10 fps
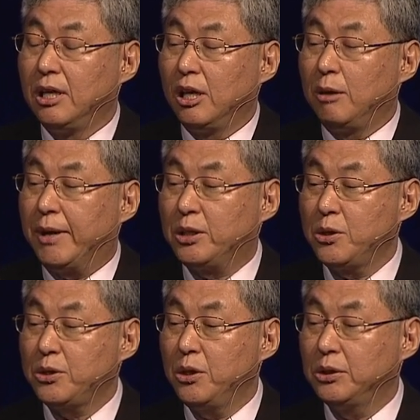but
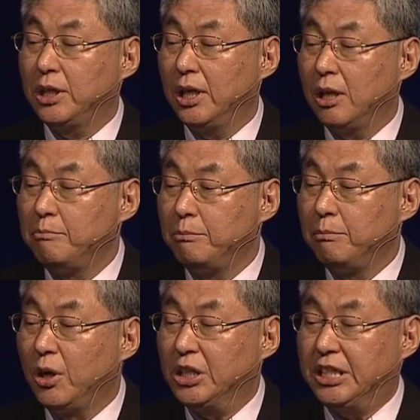also the
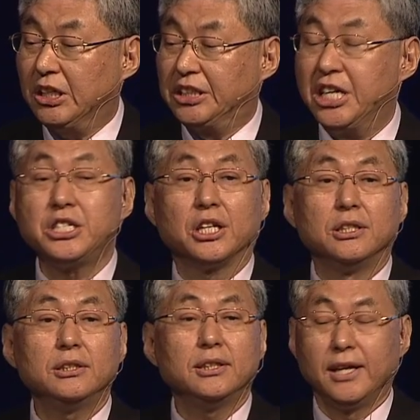
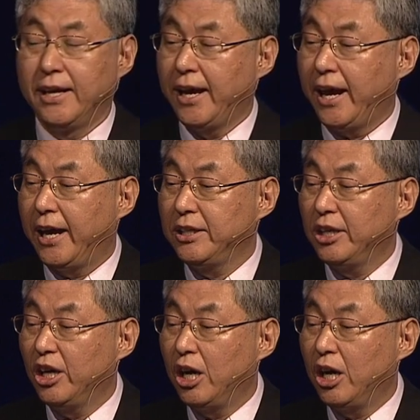multi-attention and